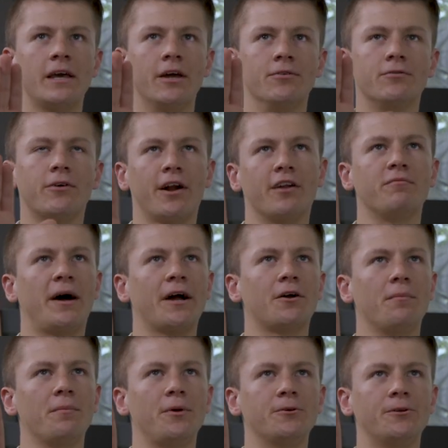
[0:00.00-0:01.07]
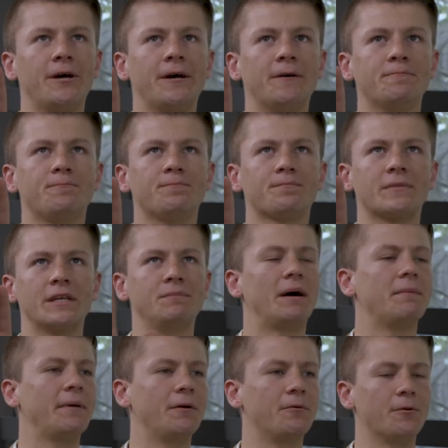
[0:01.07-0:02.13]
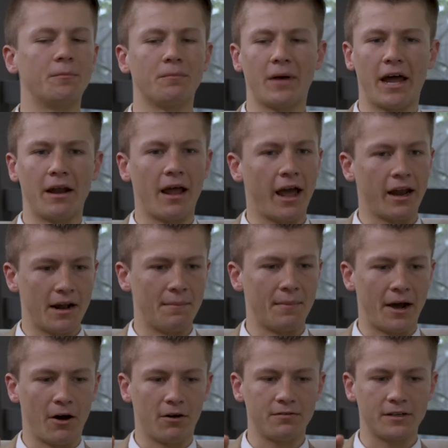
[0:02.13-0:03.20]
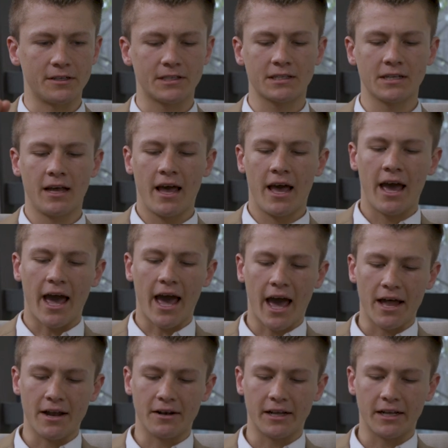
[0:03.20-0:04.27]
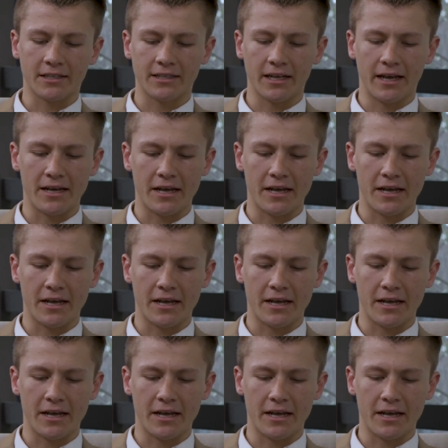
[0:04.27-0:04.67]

in front of my computer in my bedroom and in my office. And it